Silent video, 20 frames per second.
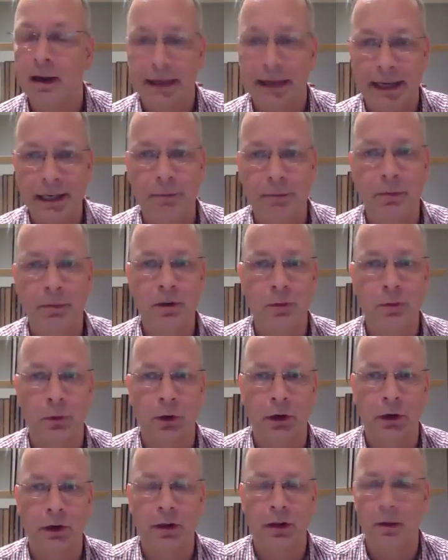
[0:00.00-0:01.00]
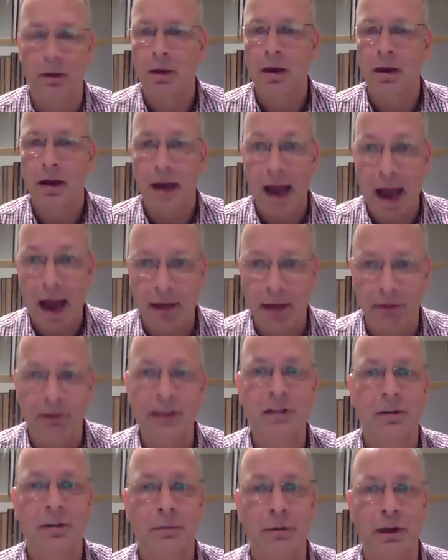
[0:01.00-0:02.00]
Can you please work on them and
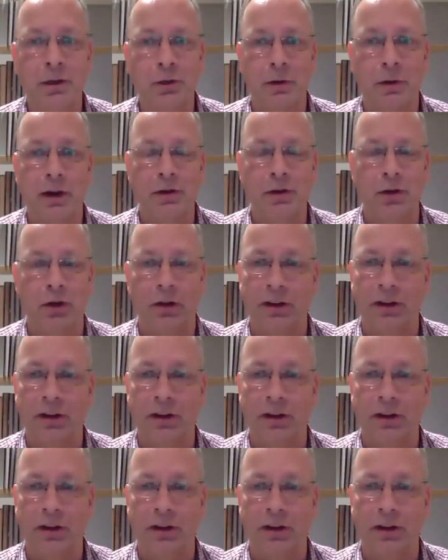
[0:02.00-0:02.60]
resubmit to our journal?